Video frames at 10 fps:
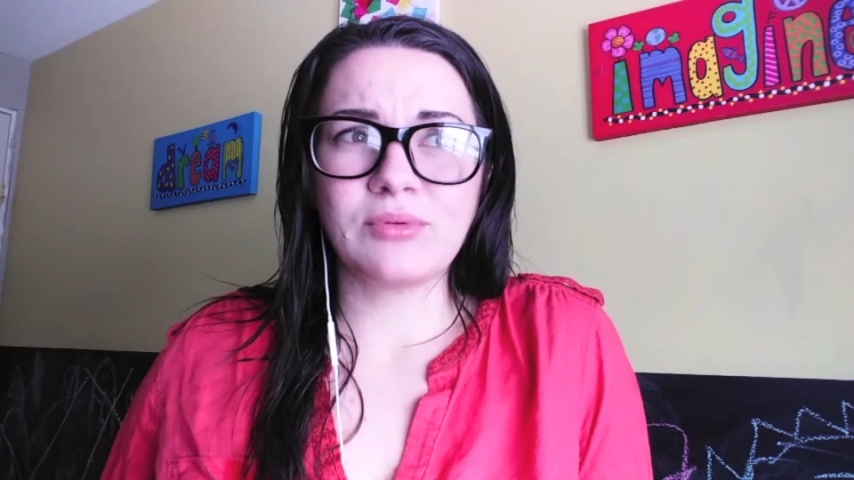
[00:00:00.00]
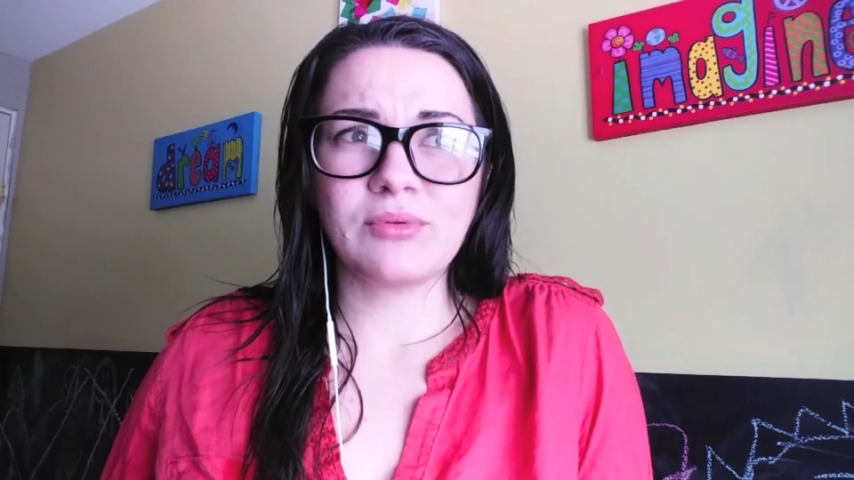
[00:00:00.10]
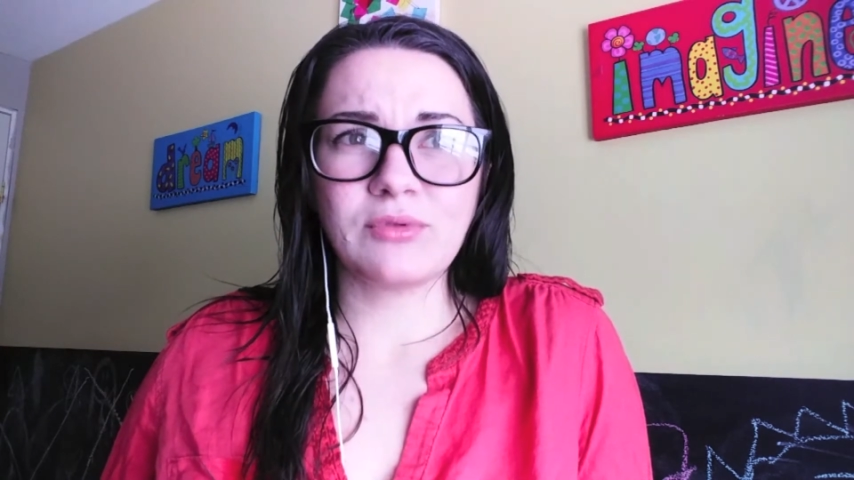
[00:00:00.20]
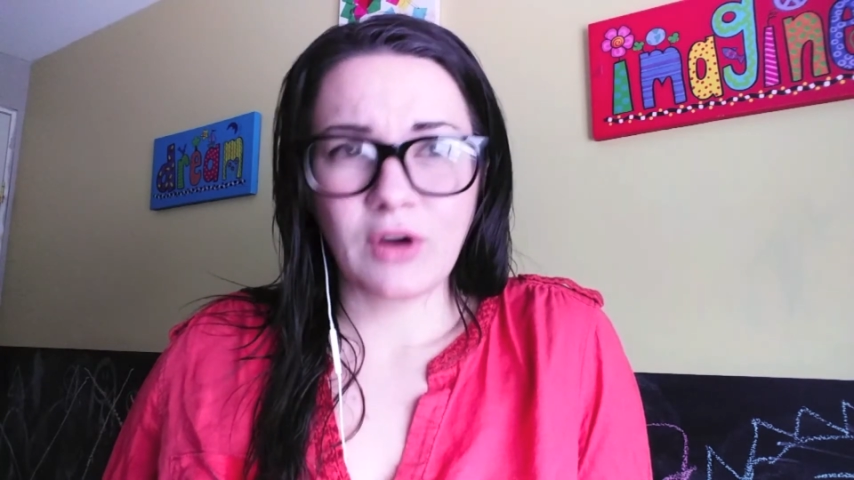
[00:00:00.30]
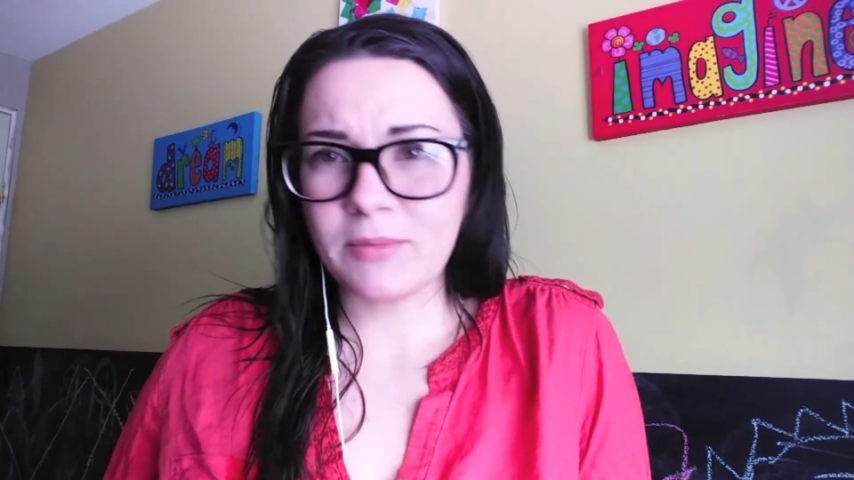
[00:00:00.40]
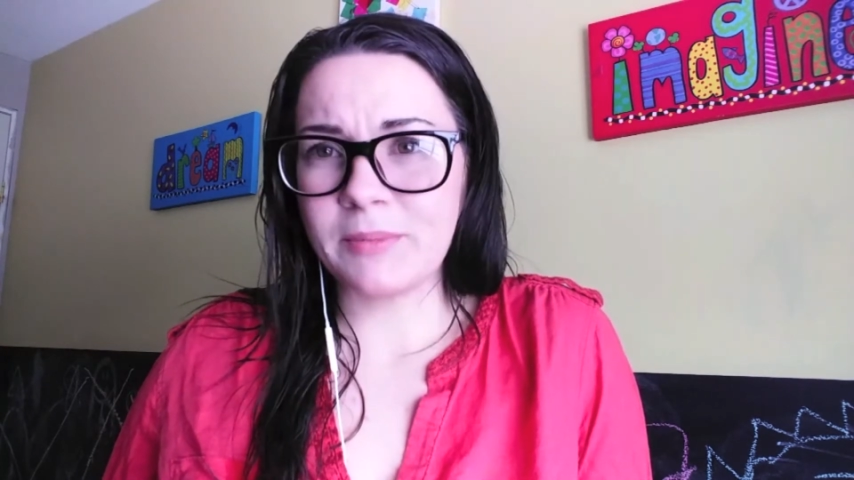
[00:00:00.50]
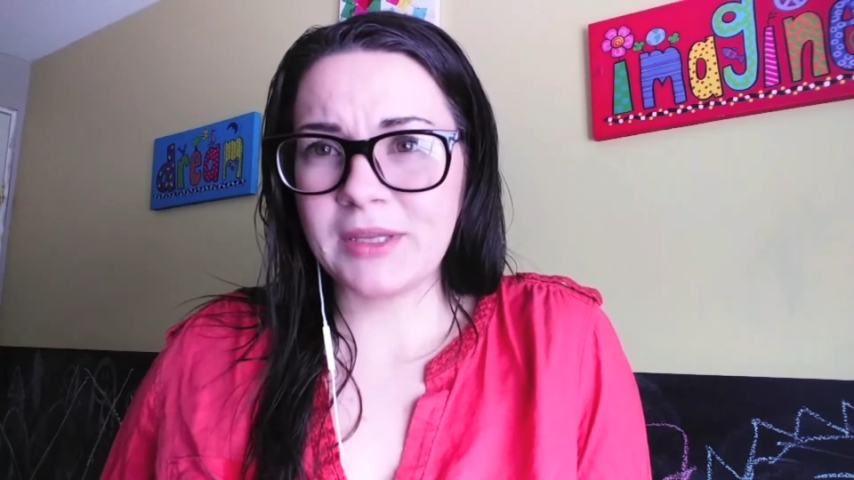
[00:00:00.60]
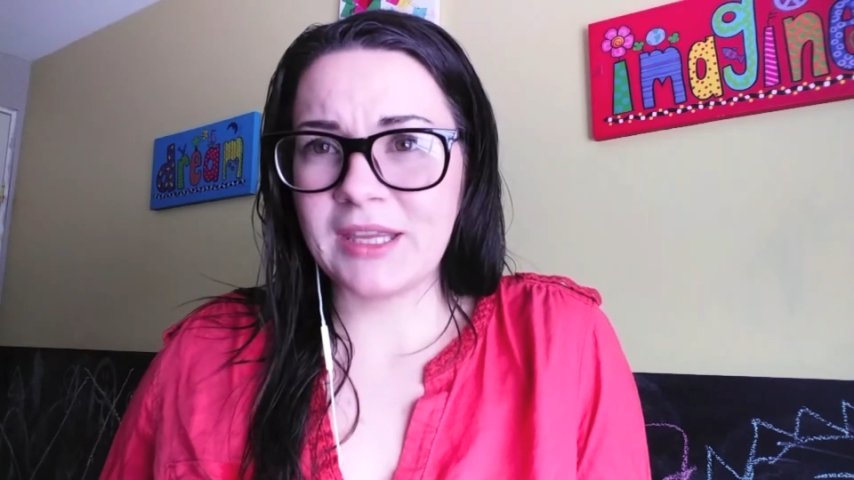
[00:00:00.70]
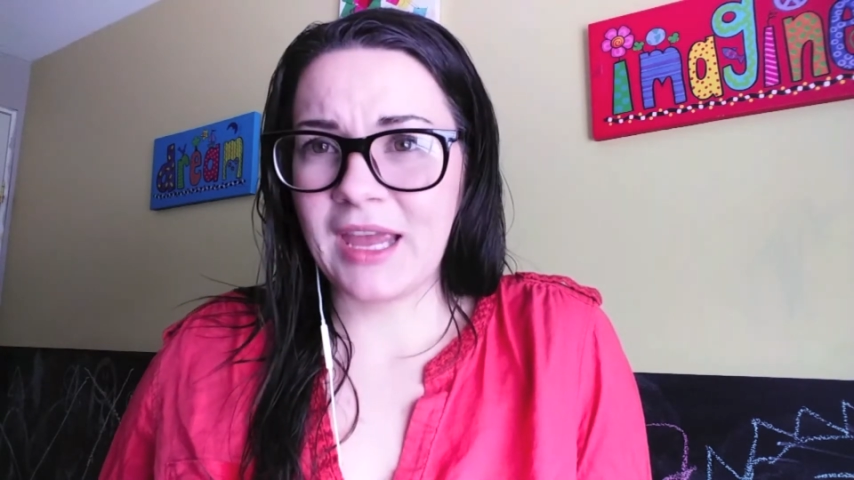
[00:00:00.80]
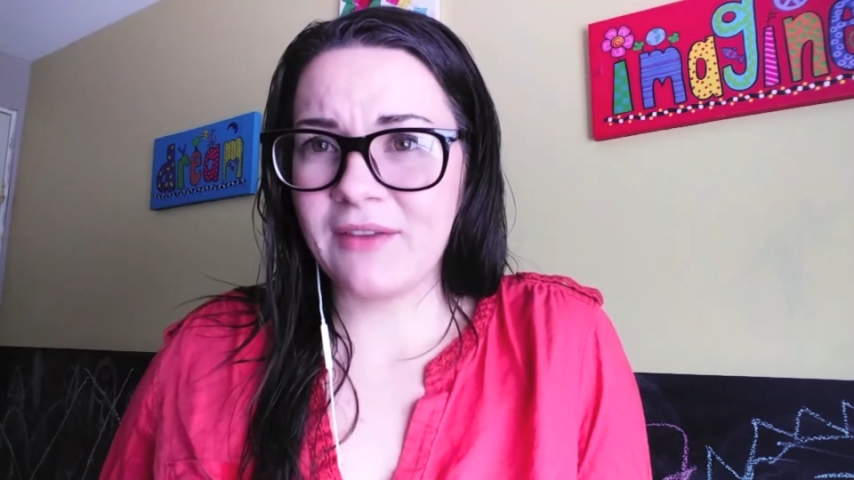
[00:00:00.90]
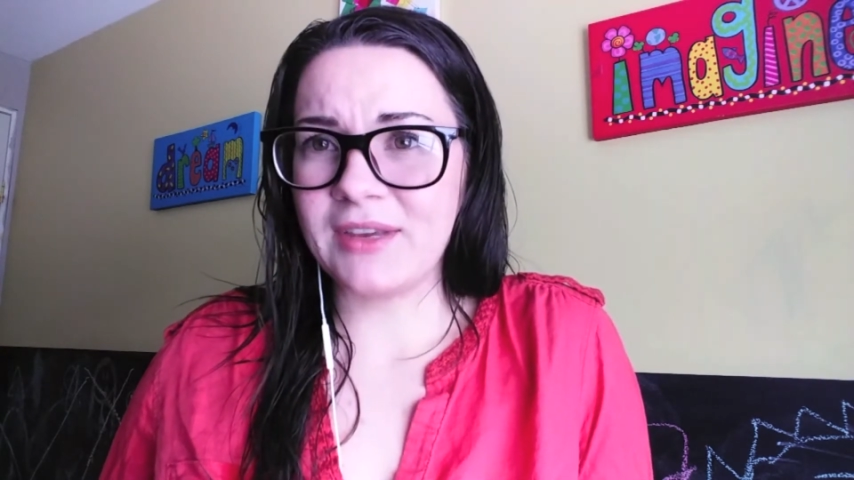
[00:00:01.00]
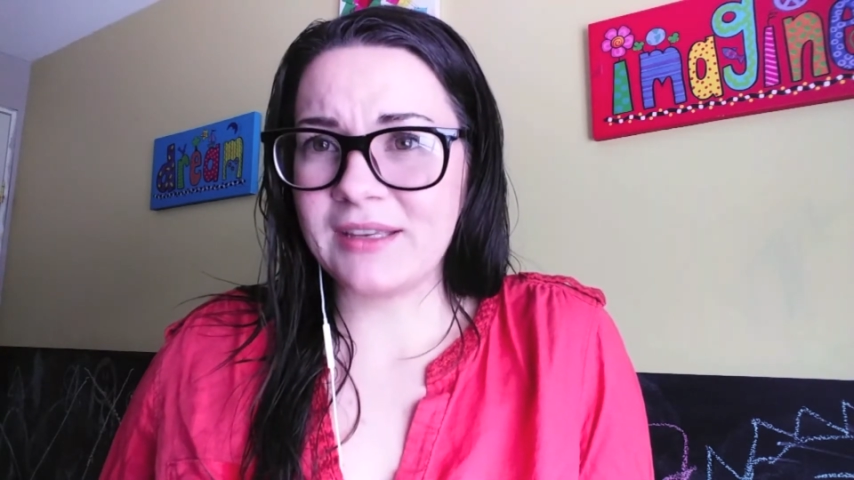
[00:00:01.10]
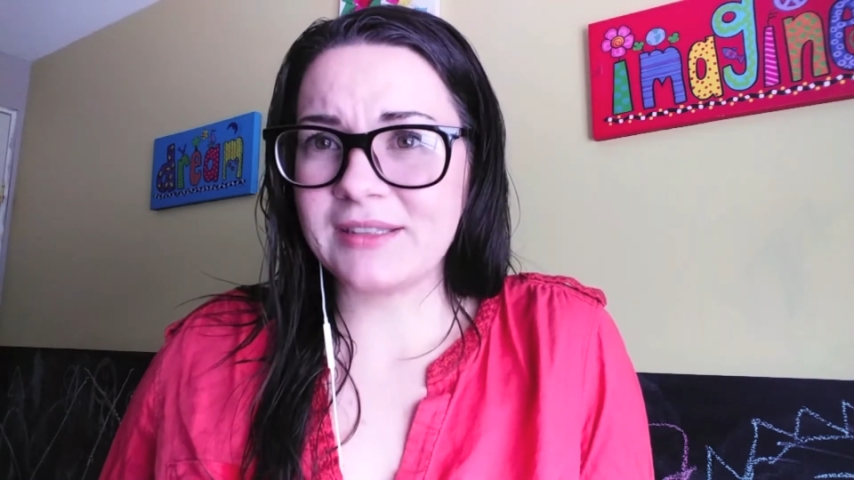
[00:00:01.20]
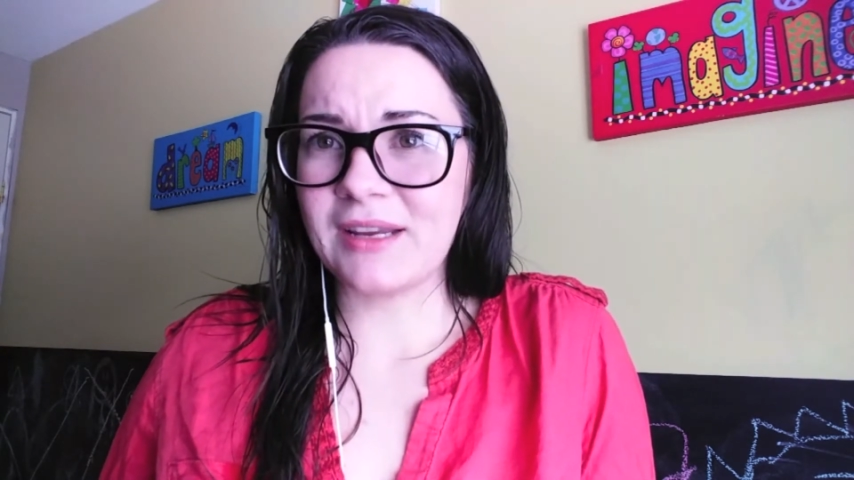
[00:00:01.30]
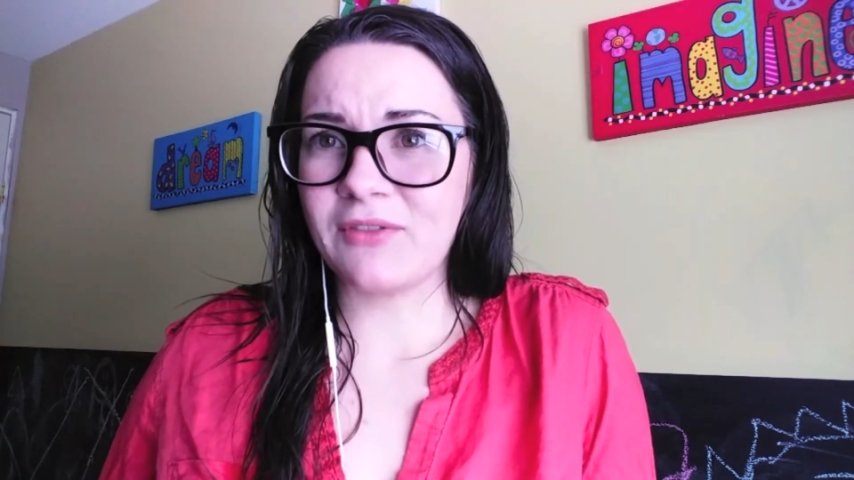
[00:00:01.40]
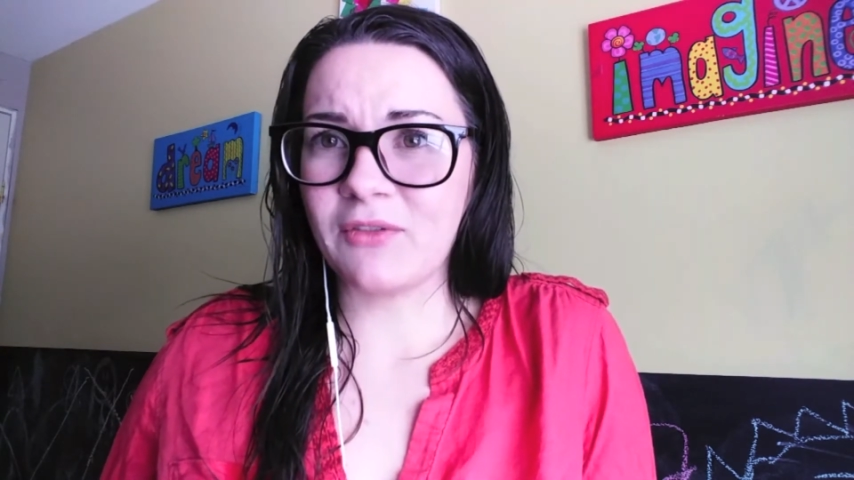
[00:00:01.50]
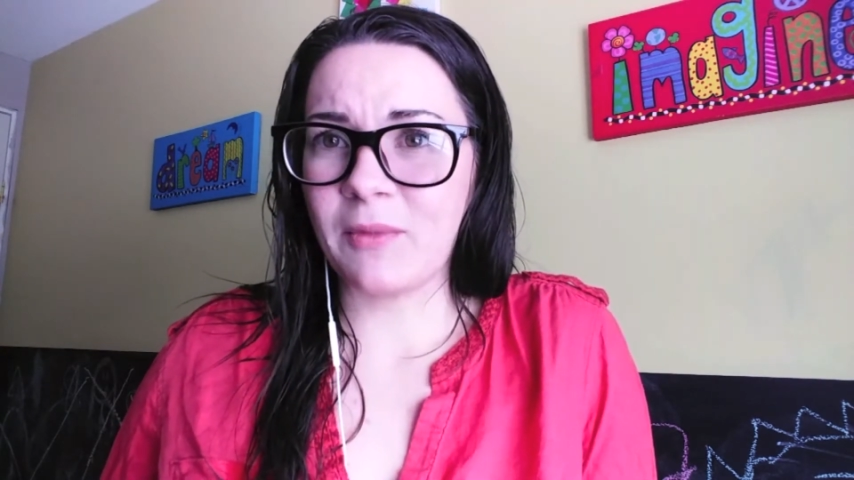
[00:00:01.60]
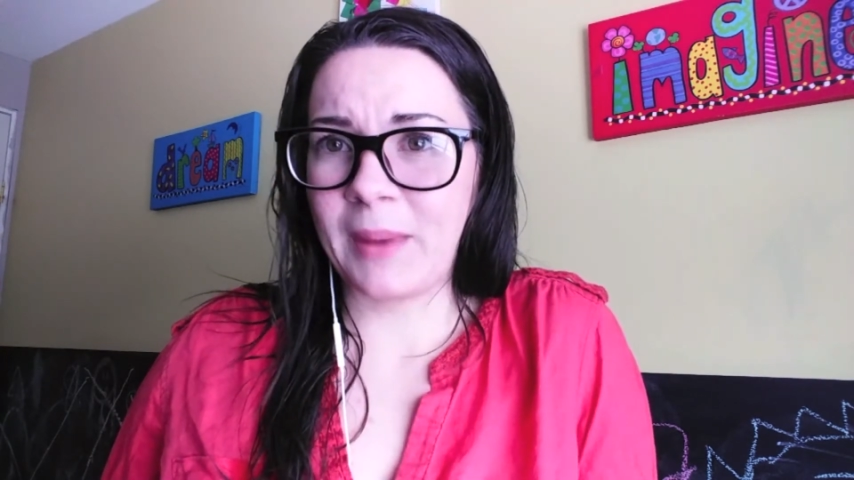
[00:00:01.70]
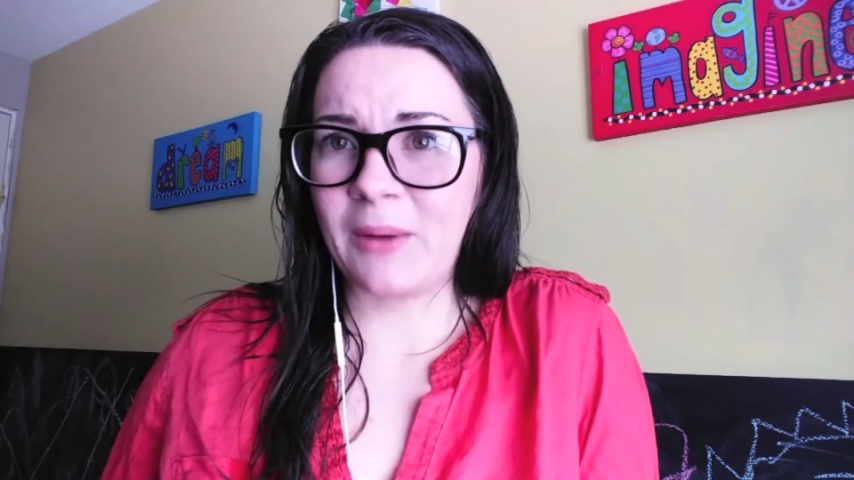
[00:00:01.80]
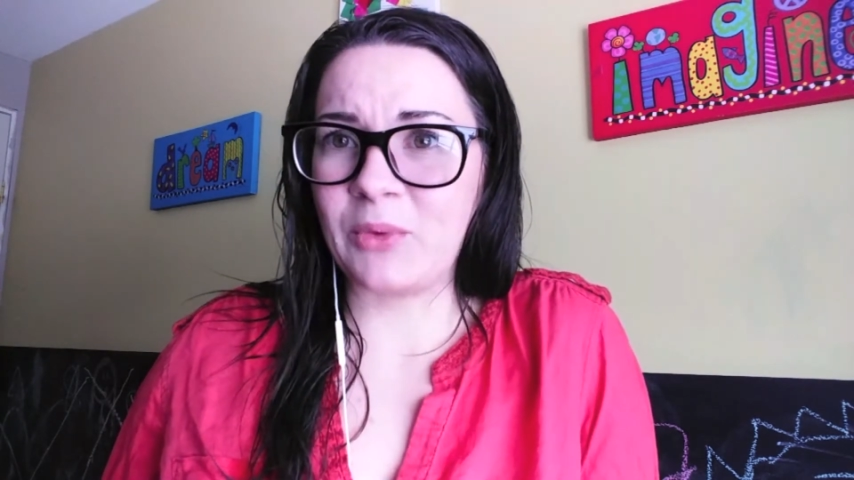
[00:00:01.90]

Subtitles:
probably the heaviest I've ever been,